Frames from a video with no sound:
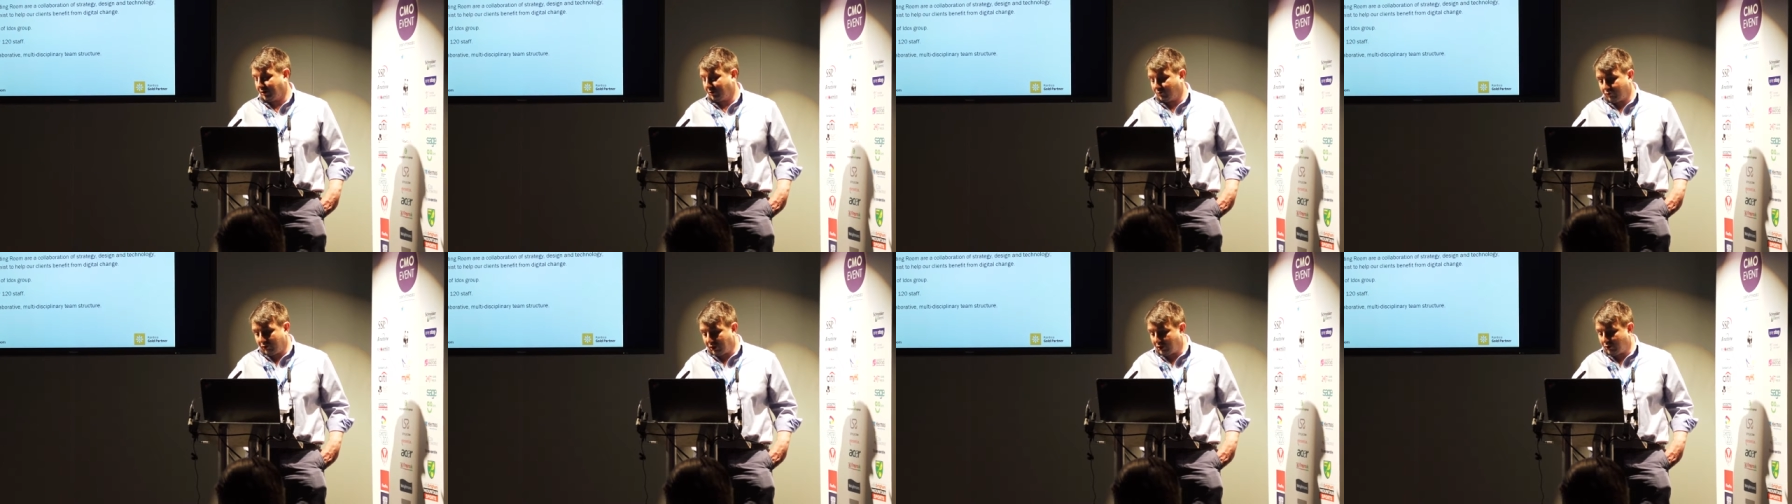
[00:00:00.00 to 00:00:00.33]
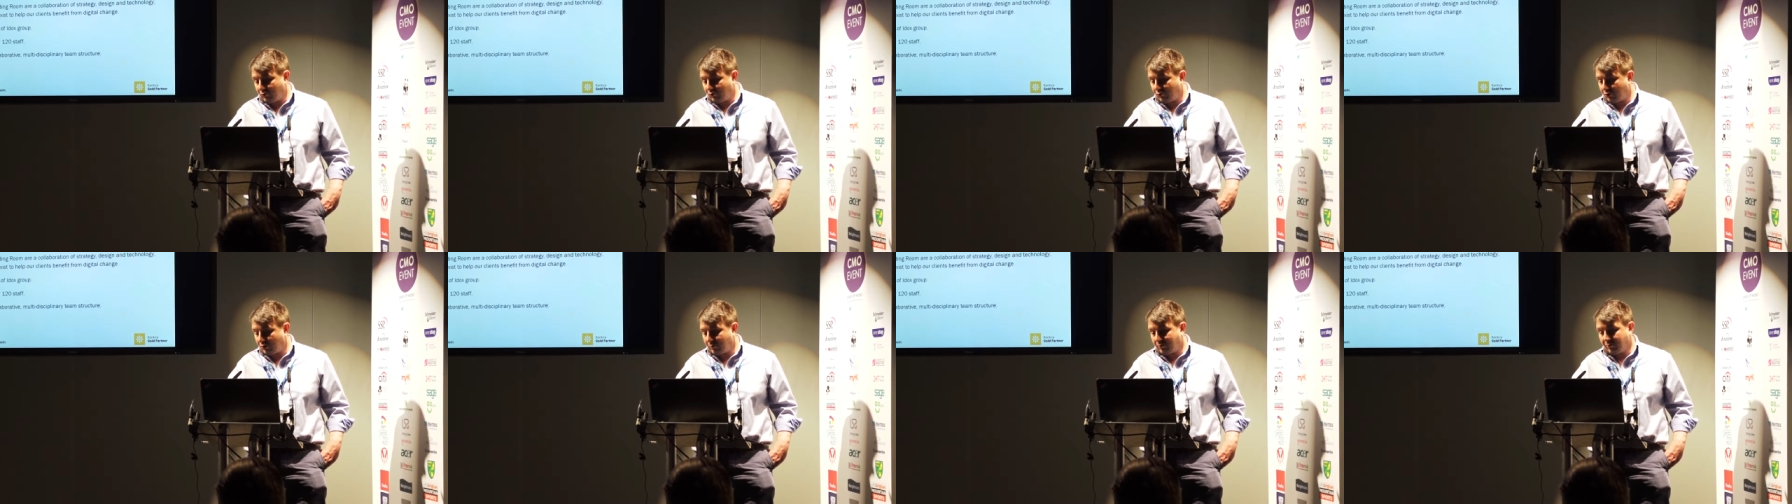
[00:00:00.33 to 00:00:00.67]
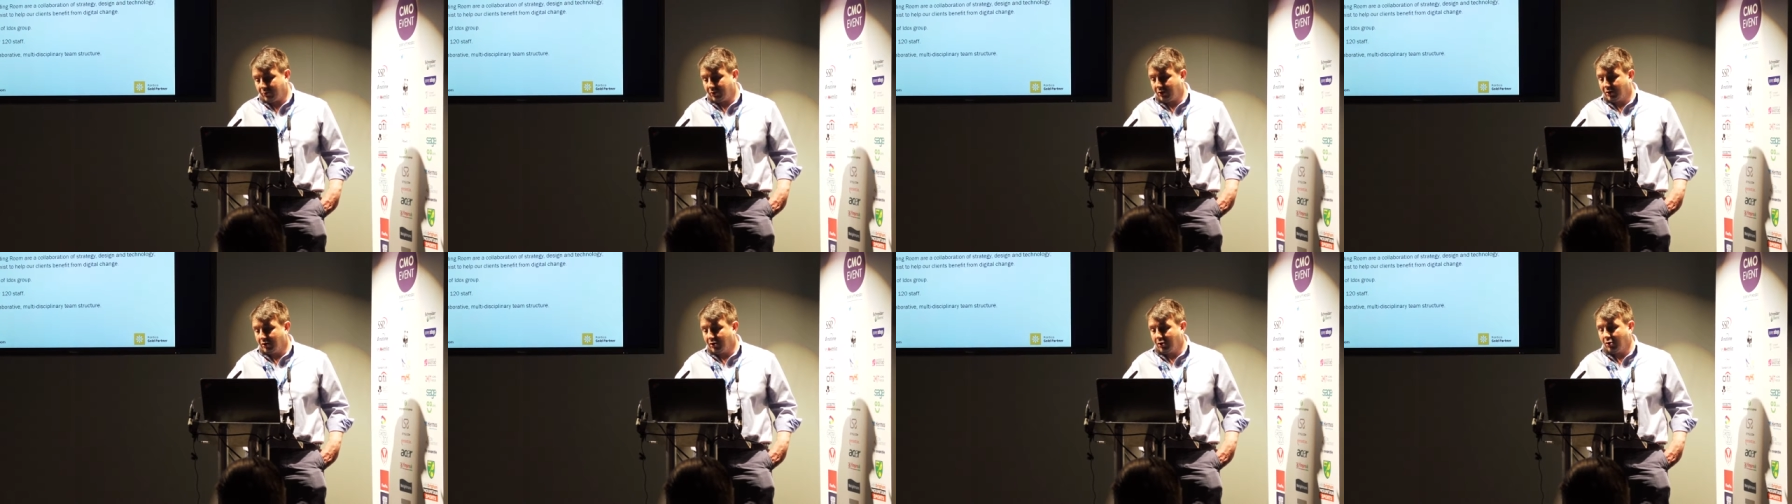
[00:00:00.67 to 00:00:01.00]
Reading
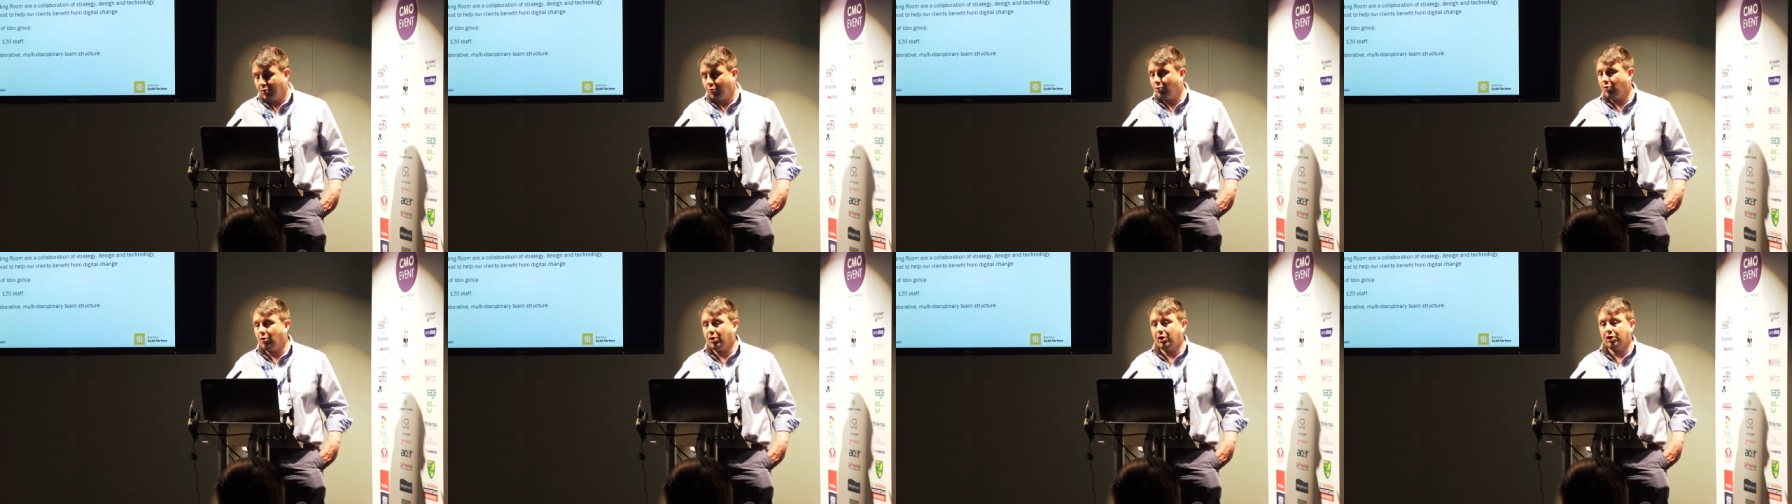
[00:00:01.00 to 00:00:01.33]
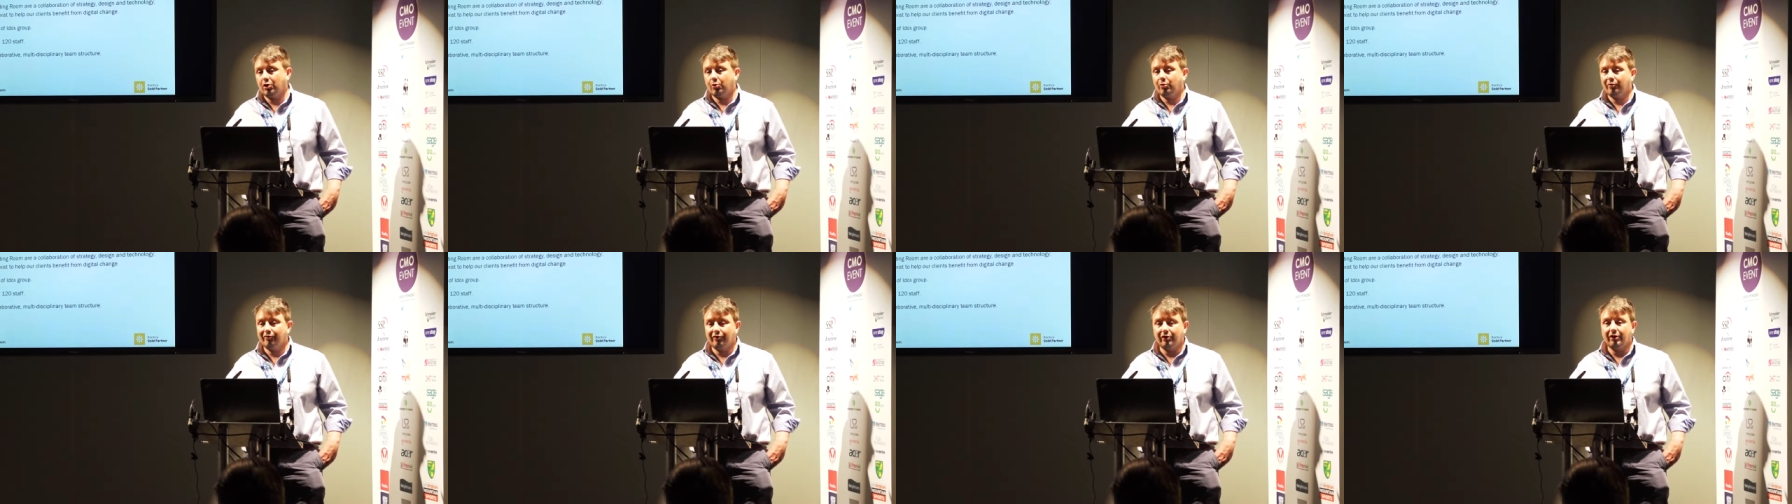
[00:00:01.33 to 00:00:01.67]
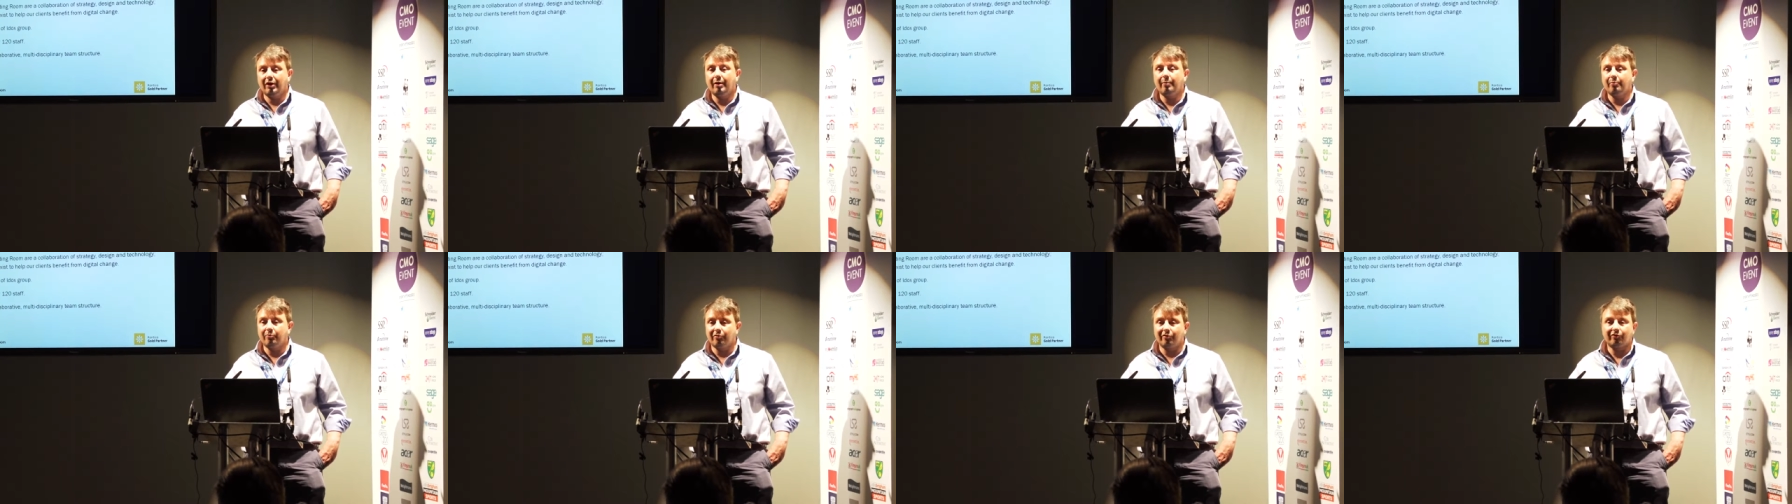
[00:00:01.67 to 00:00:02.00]
Room, work with a
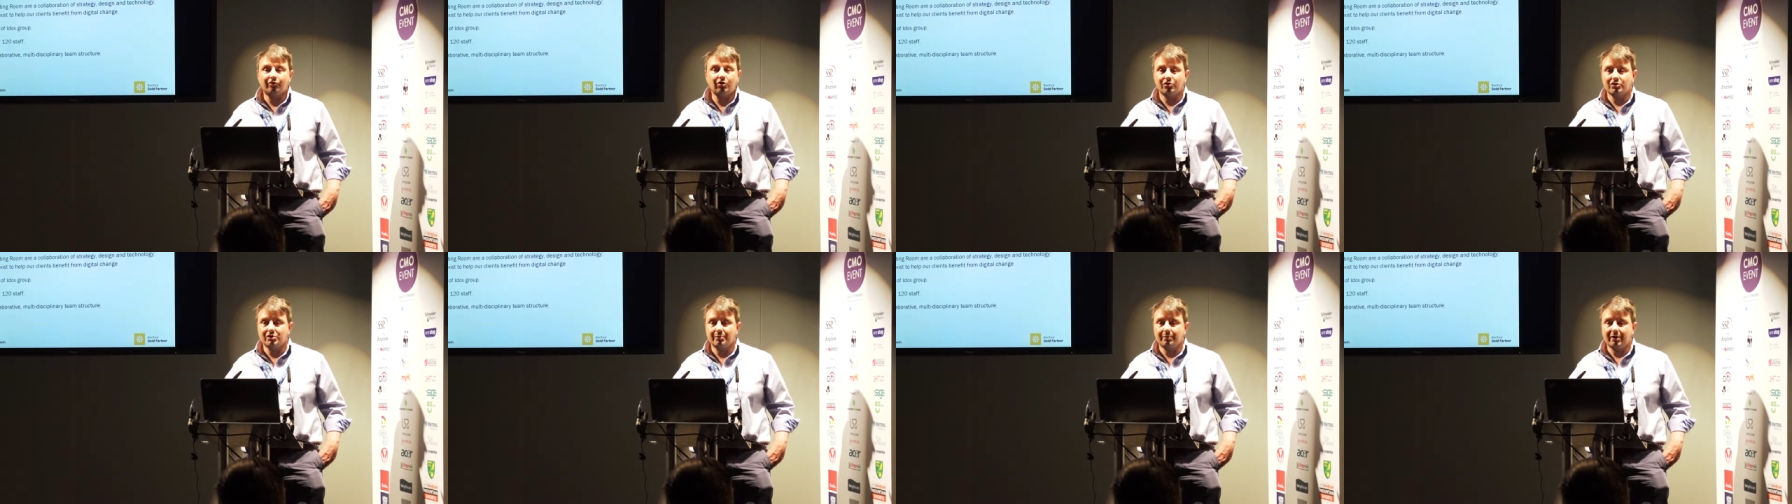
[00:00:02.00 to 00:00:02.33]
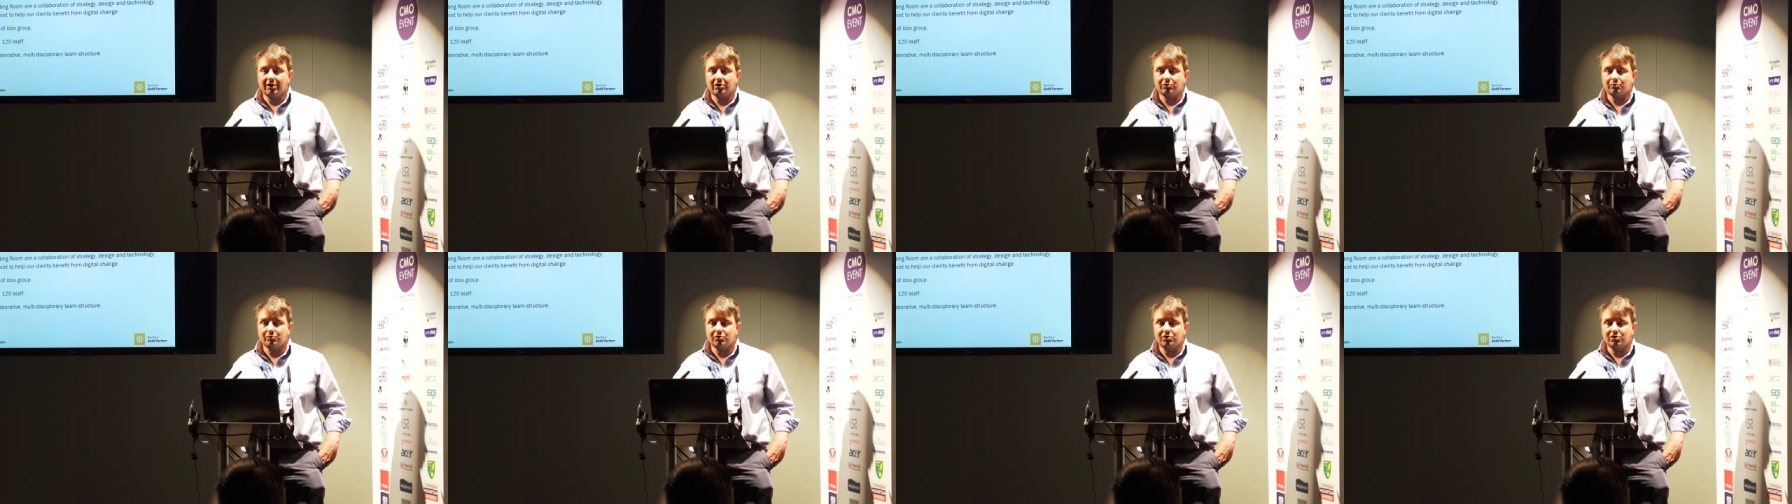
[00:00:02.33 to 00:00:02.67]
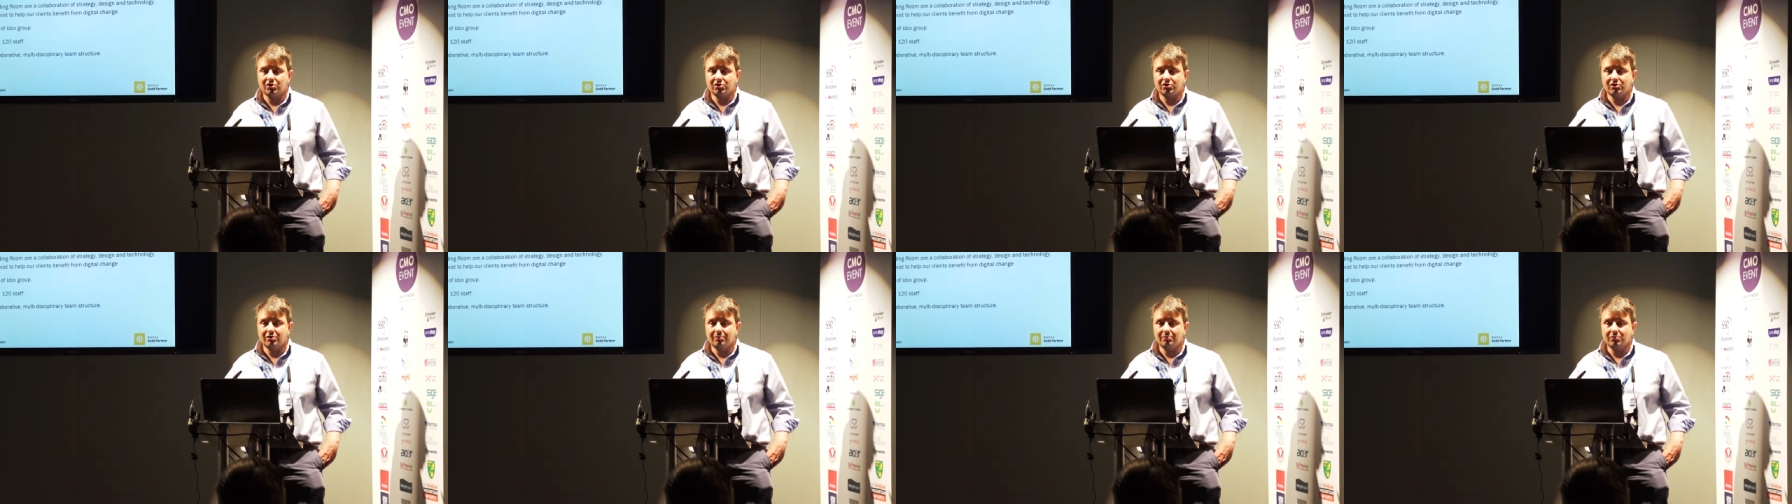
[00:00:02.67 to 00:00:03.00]
number of content management
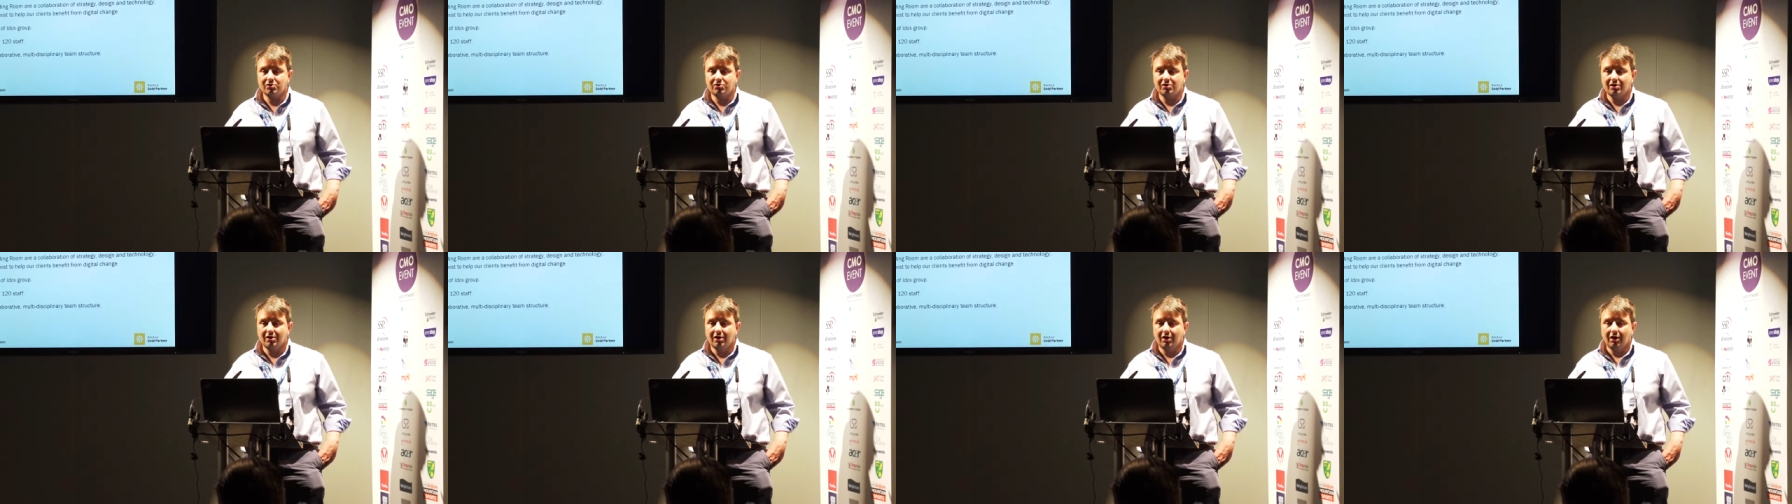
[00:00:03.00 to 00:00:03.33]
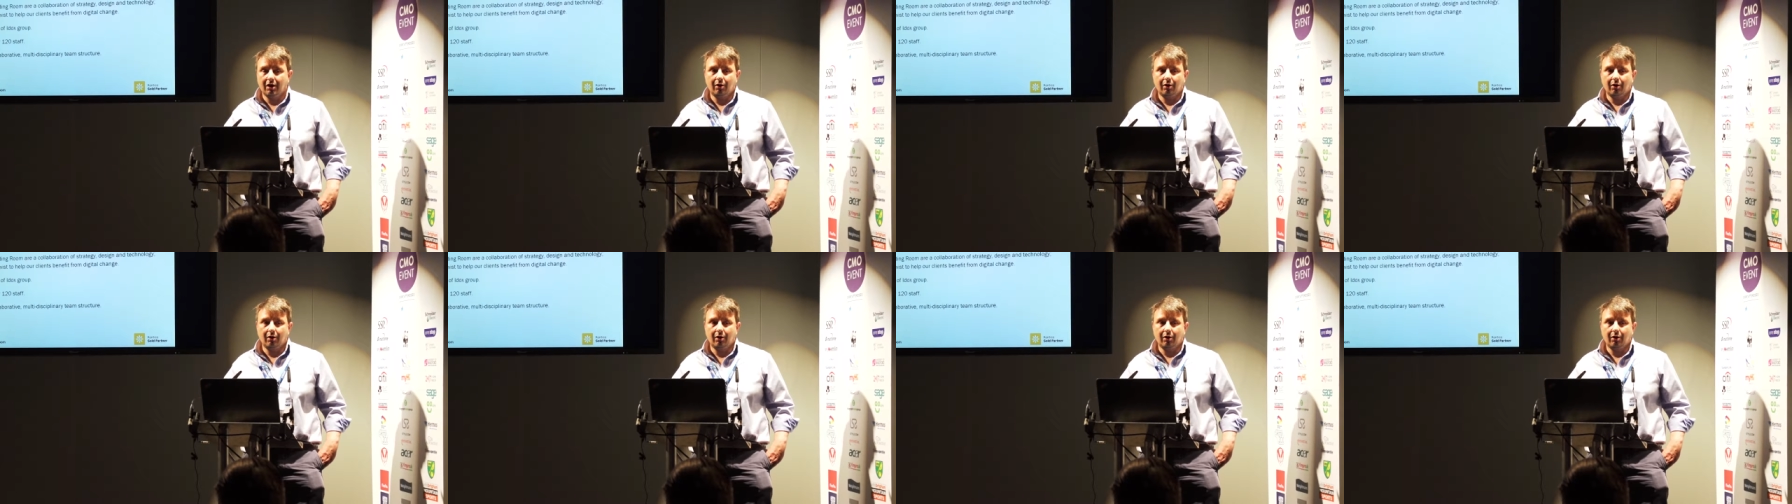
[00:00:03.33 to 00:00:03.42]
systems.